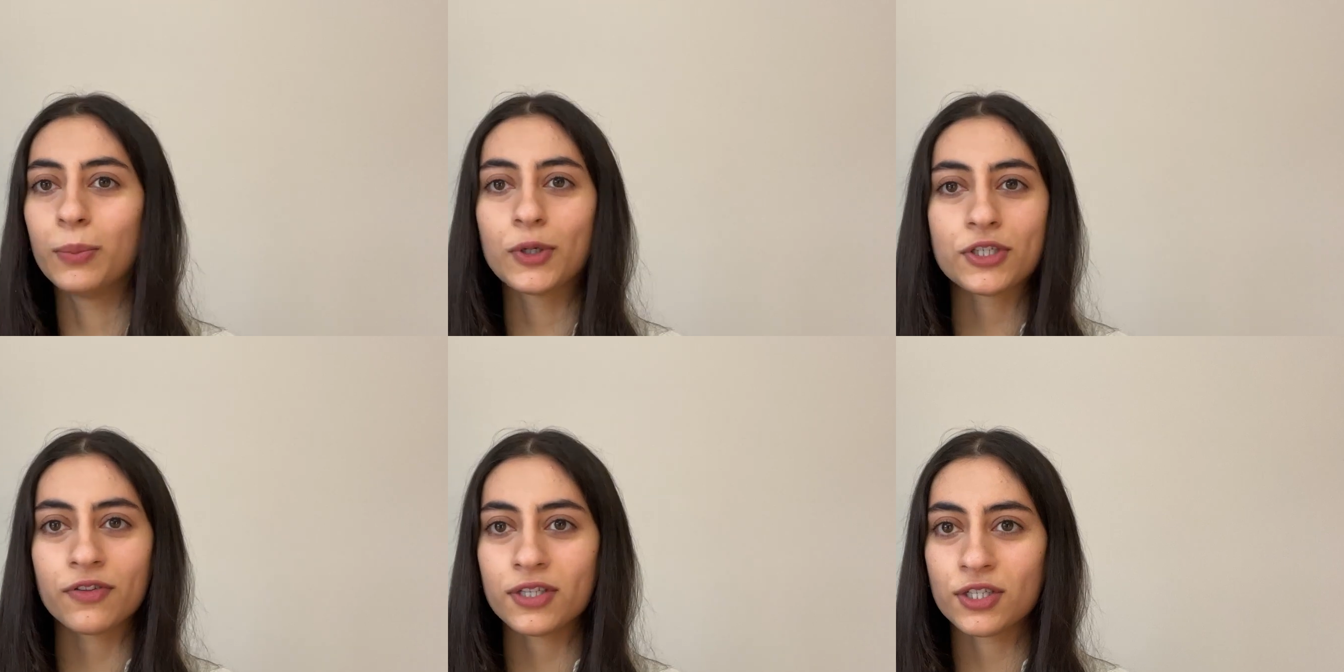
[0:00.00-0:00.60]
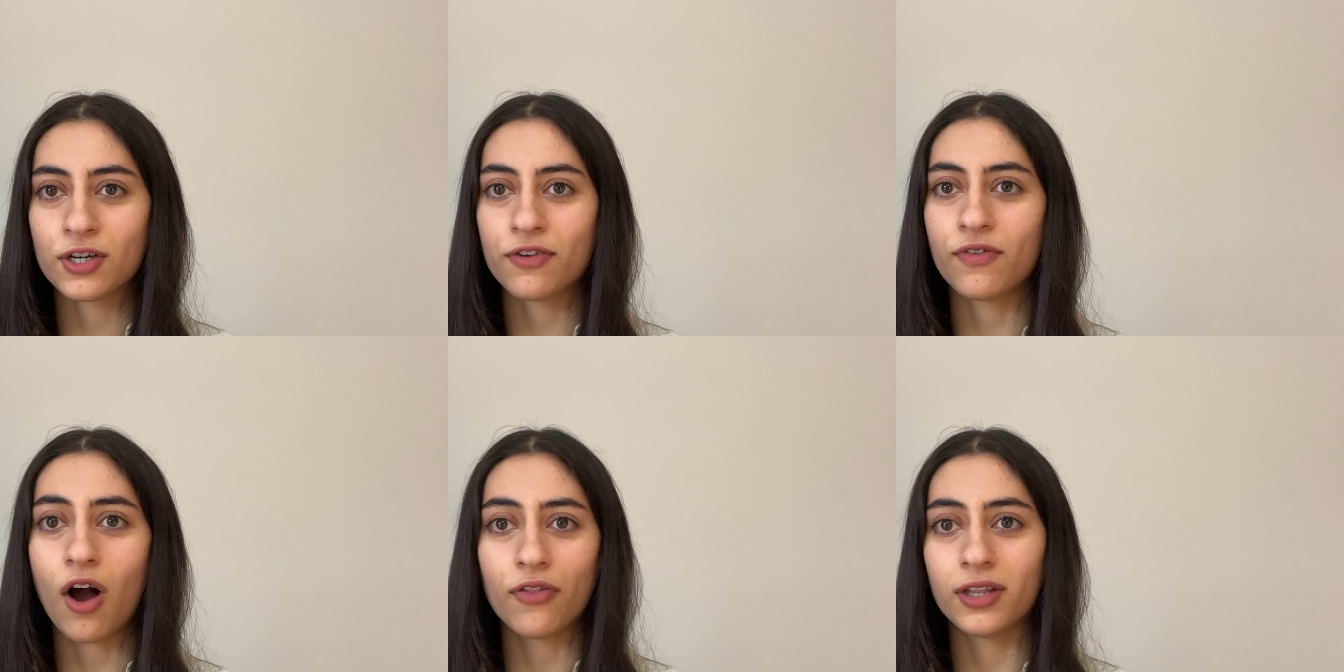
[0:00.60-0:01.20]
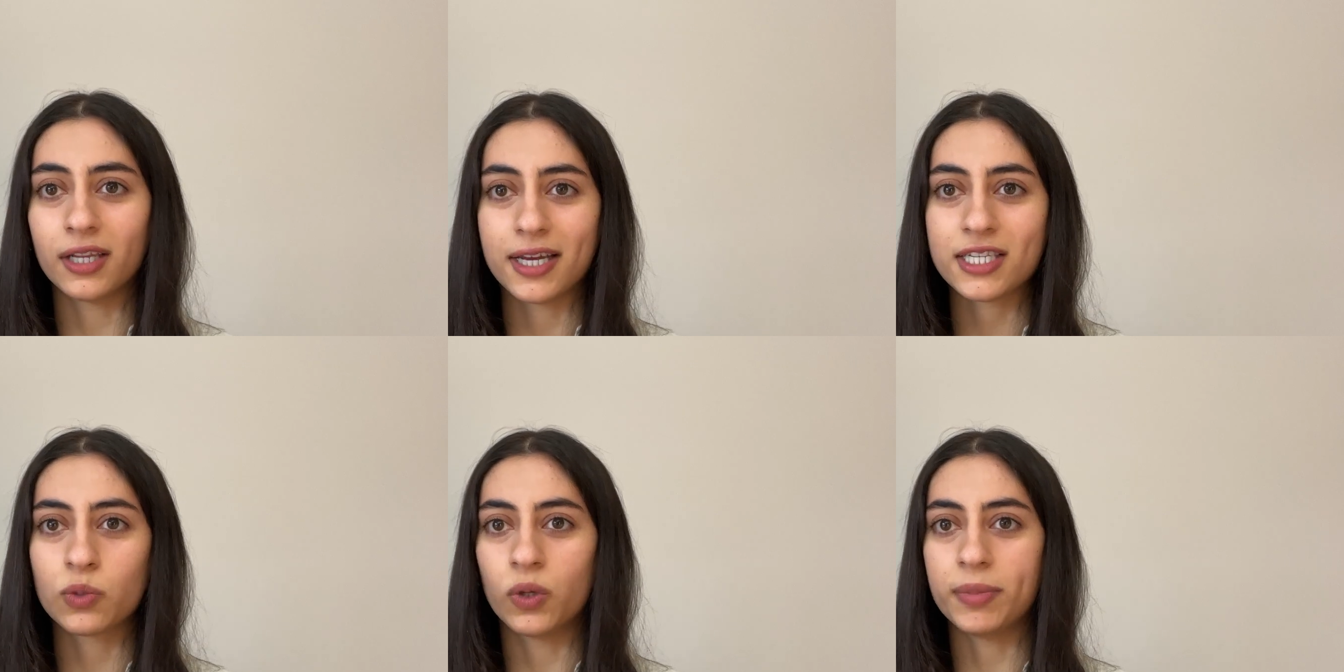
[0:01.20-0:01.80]
Most of the stuff on the
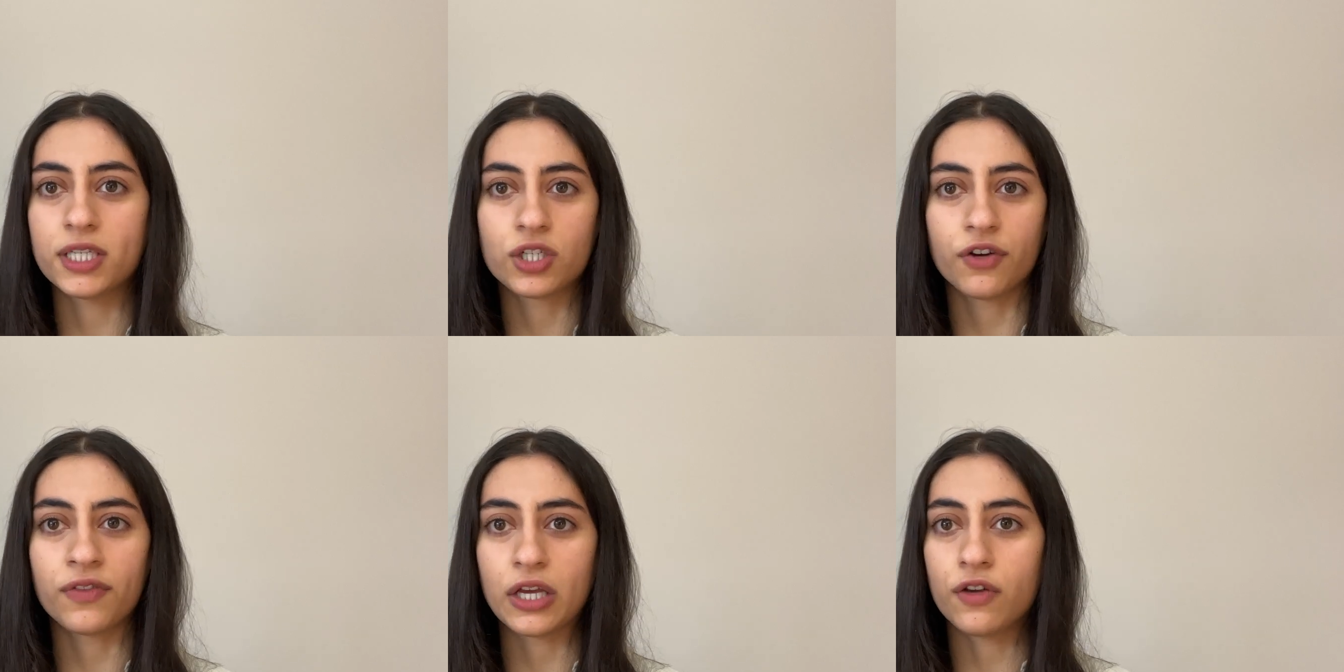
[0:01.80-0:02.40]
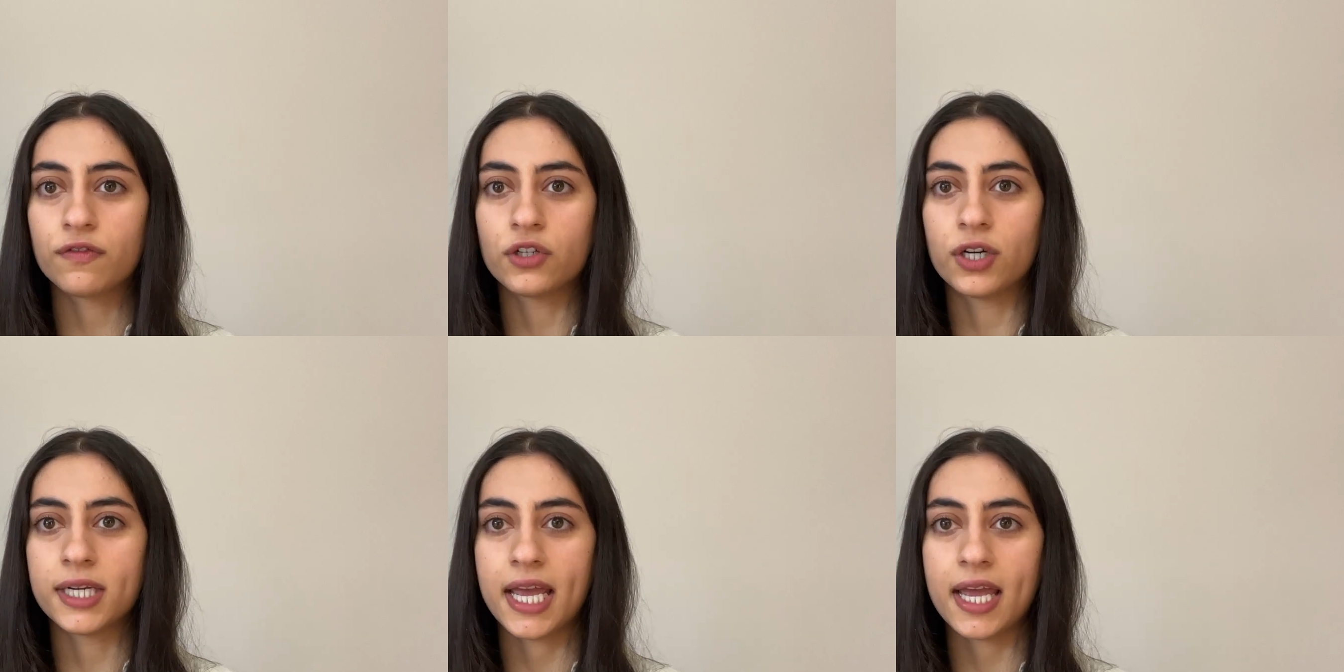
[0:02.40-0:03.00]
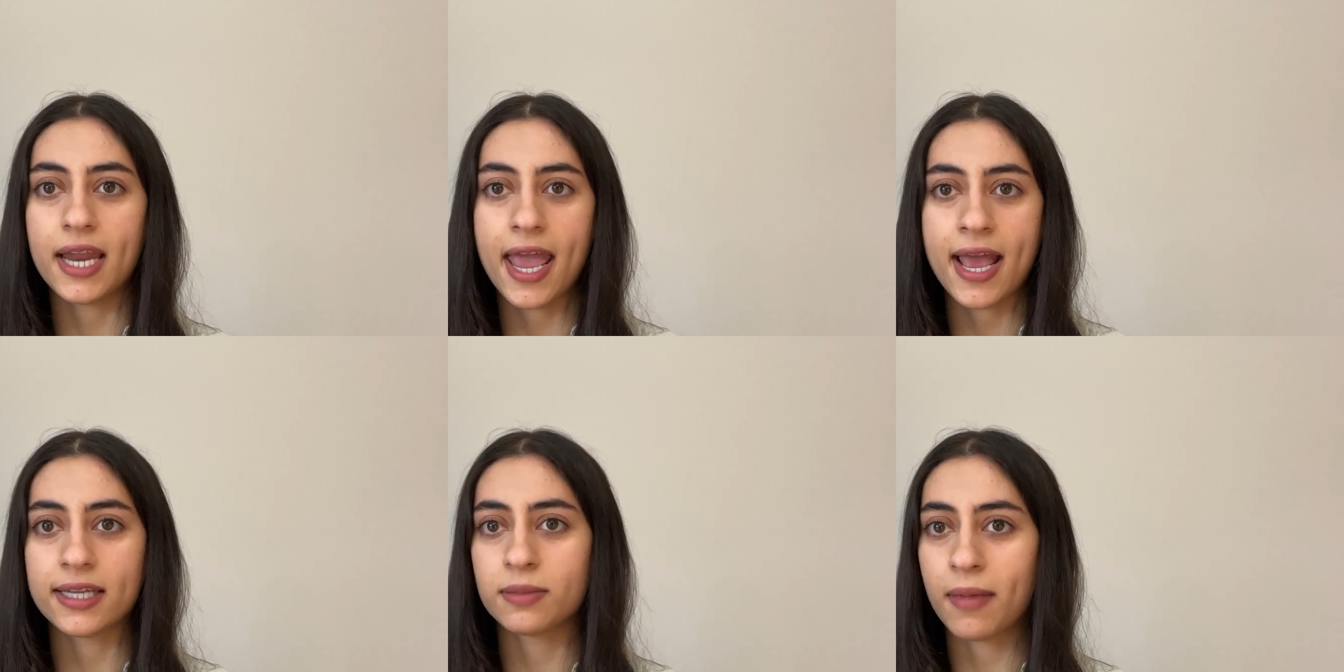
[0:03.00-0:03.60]
list will be stuff that you've done in
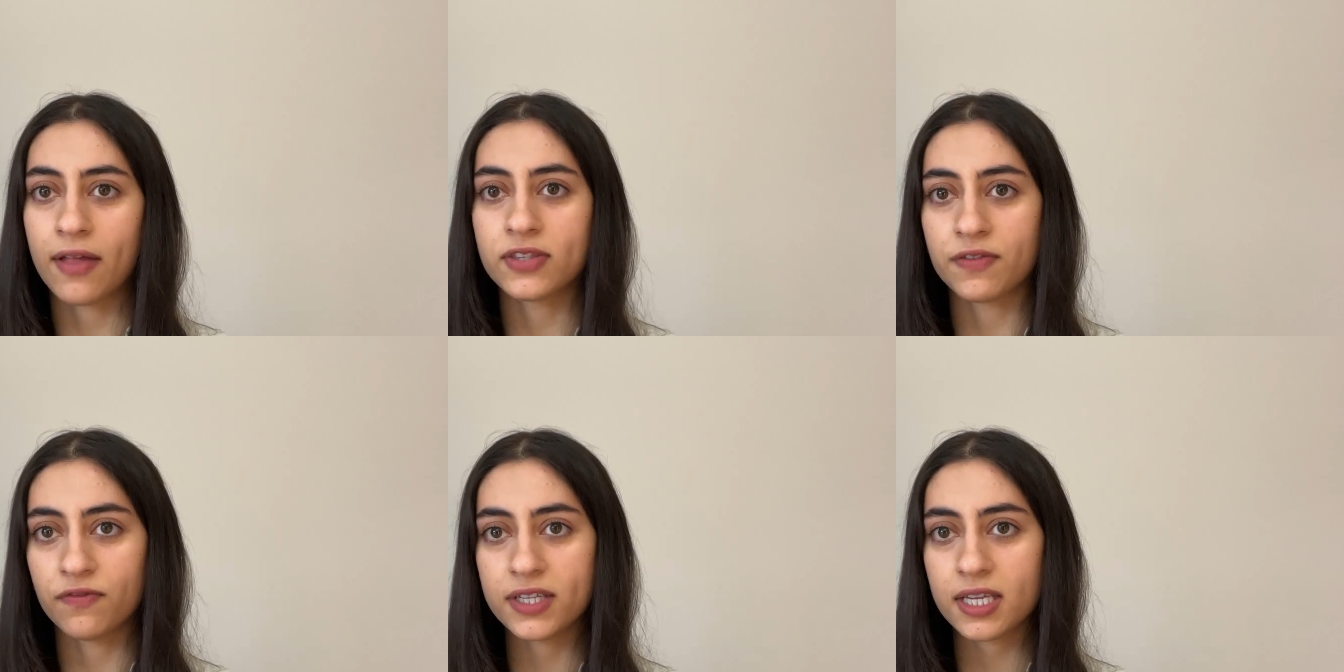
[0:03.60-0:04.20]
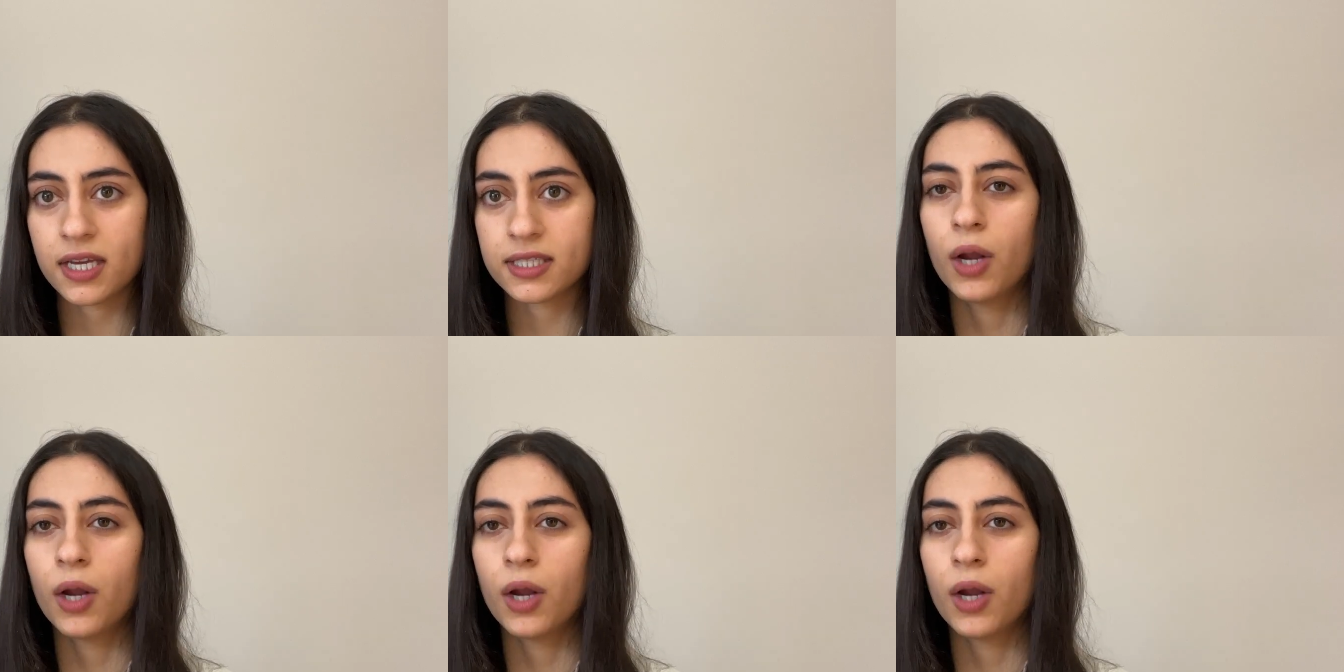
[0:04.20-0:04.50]
AS Maths and Physics,